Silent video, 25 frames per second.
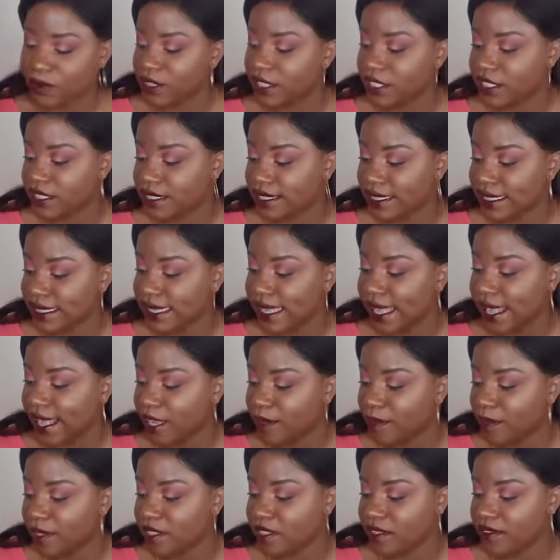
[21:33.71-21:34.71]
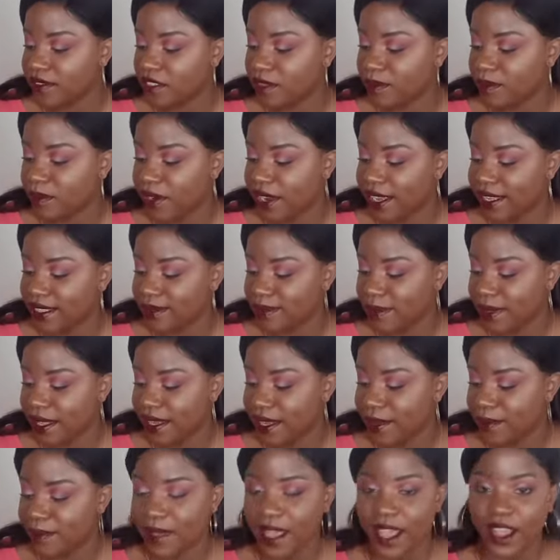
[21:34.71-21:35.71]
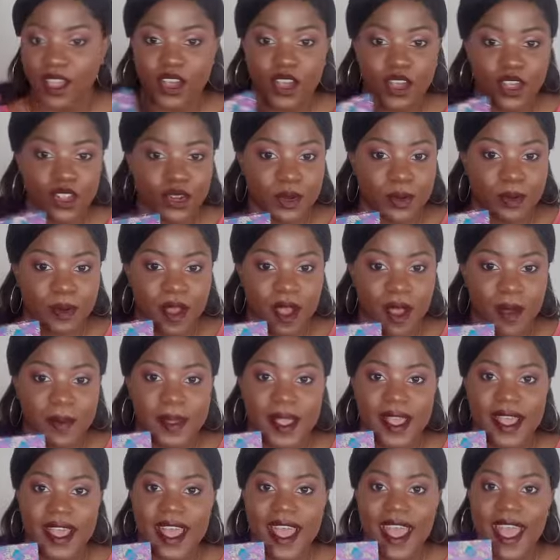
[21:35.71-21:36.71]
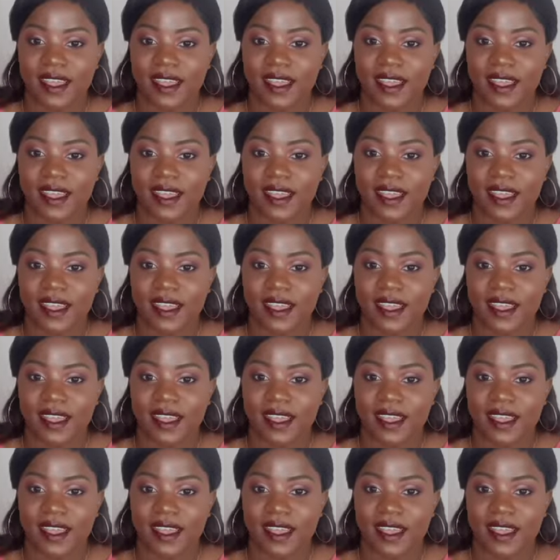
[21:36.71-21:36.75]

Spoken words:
which is the Element of Surprise palette by Colourpop,